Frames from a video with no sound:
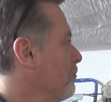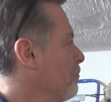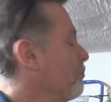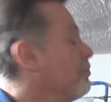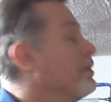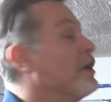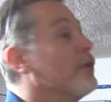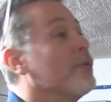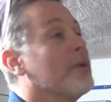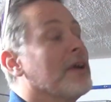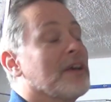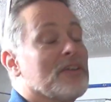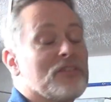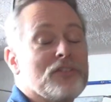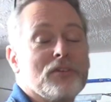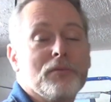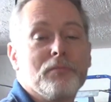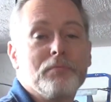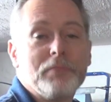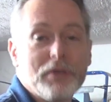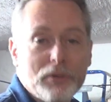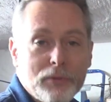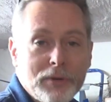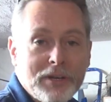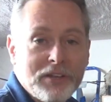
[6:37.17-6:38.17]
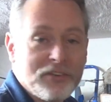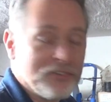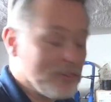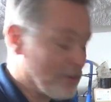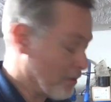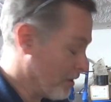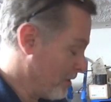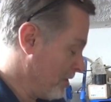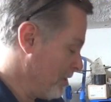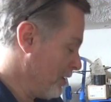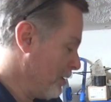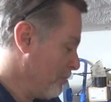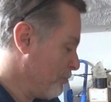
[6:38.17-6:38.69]
bearings,
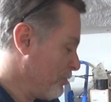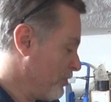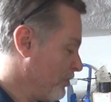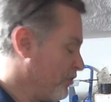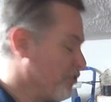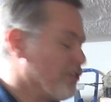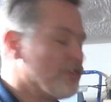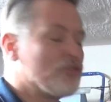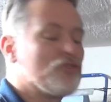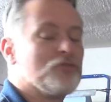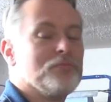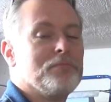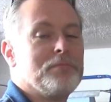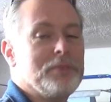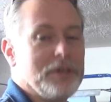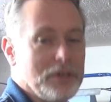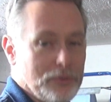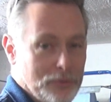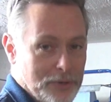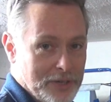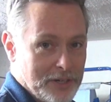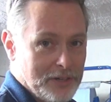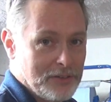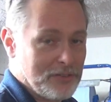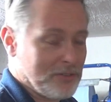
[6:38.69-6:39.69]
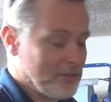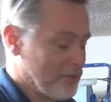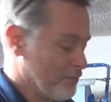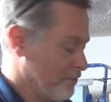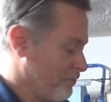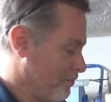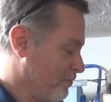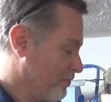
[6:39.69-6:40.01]
precision bearings.